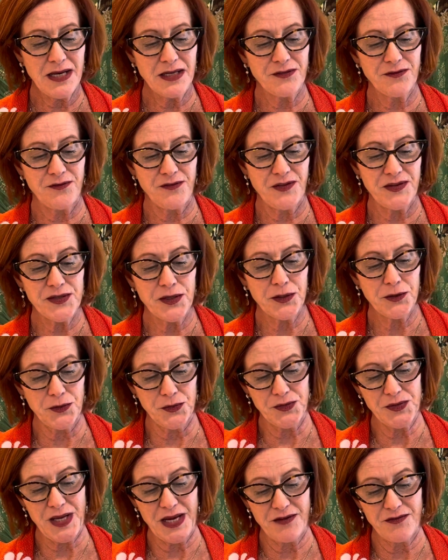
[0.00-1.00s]
is physical
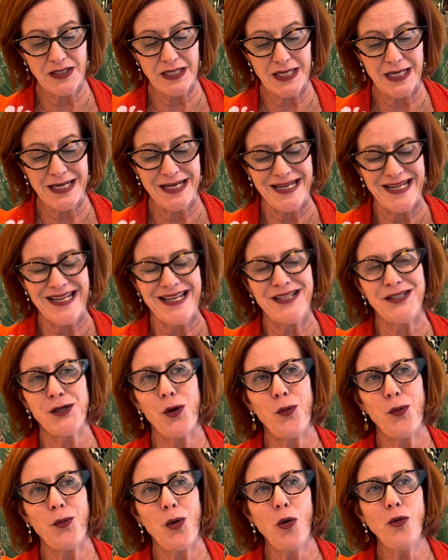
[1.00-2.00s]
safety.
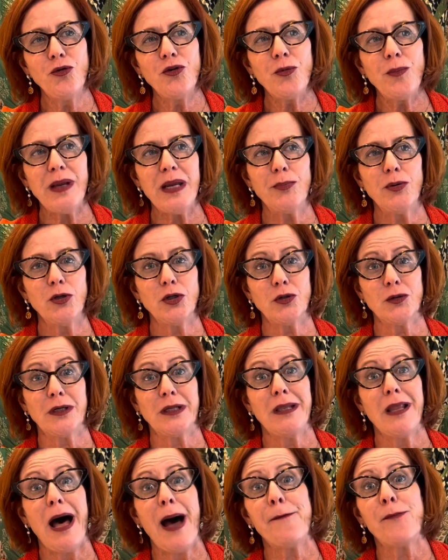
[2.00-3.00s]
So older people are a
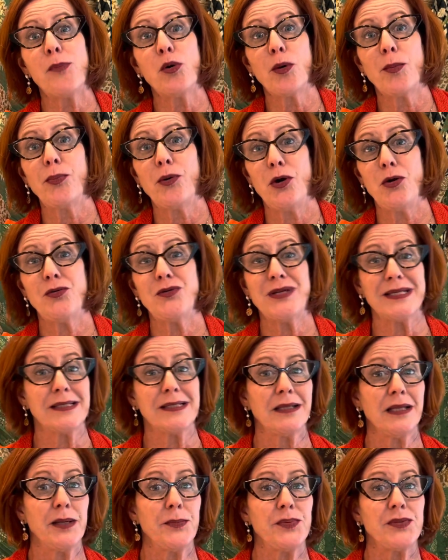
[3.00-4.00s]
lot more prone to
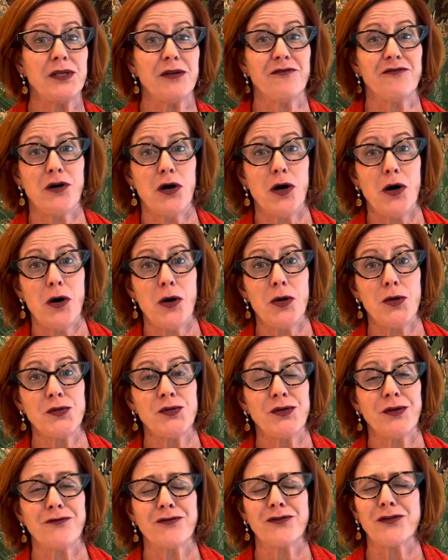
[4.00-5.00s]
slips and falls,
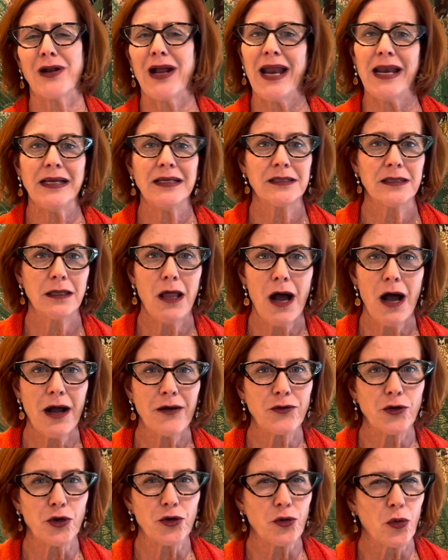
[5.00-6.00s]
forgetting to lock
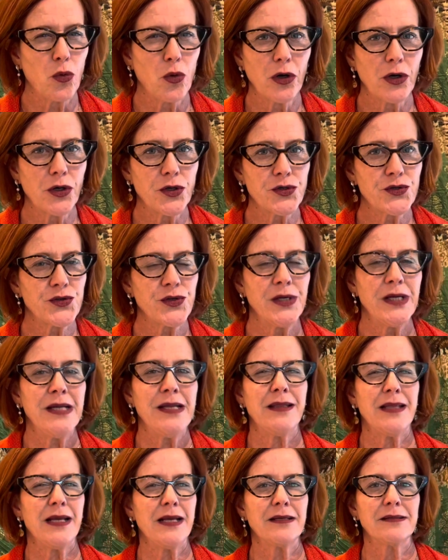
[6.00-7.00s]
their doors,
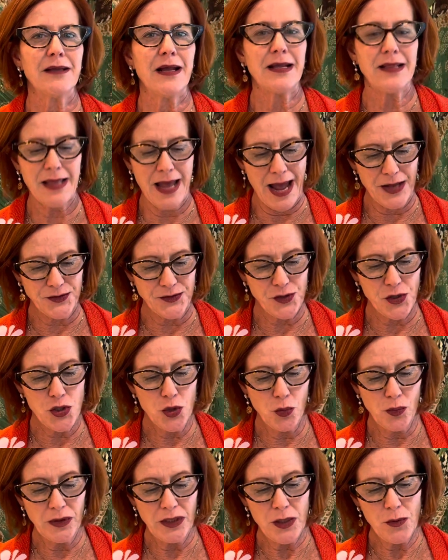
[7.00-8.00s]
things like that. So you
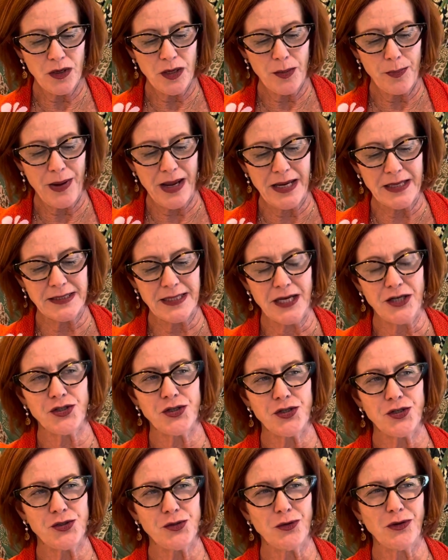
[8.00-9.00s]
really wanna pay
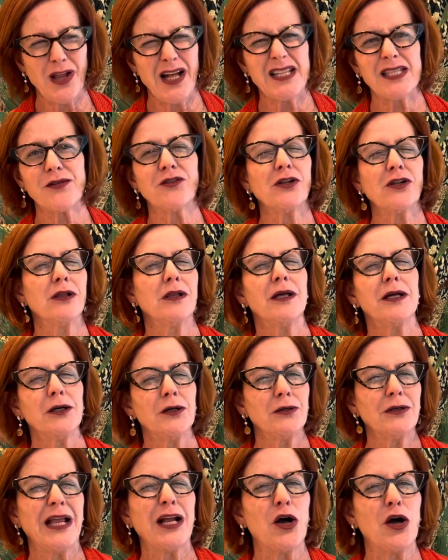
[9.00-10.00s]
attention to lots of clutter,
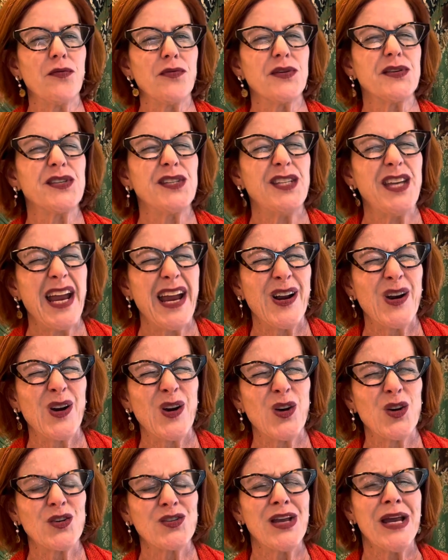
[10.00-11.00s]
like on the
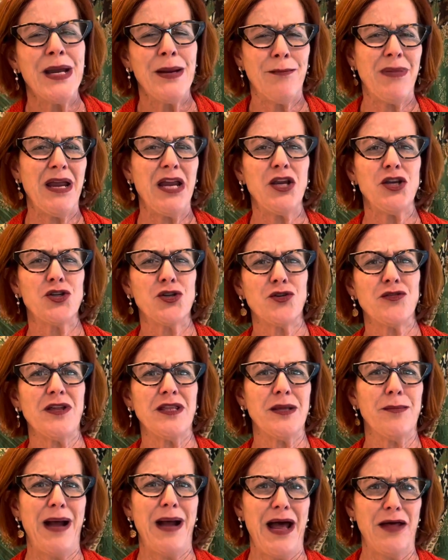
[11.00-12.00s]
stairs, making sure that the
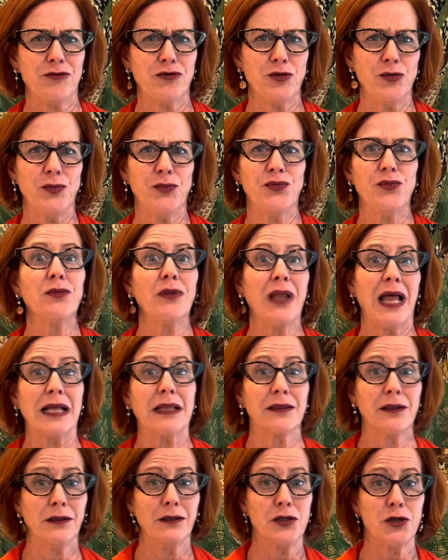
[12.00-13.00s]
bathrooms, like
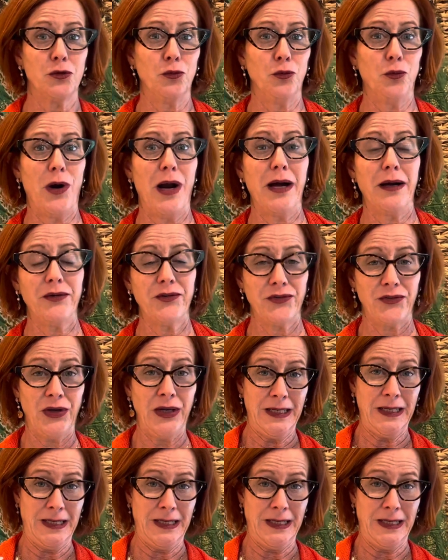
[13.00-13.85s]
the little rugs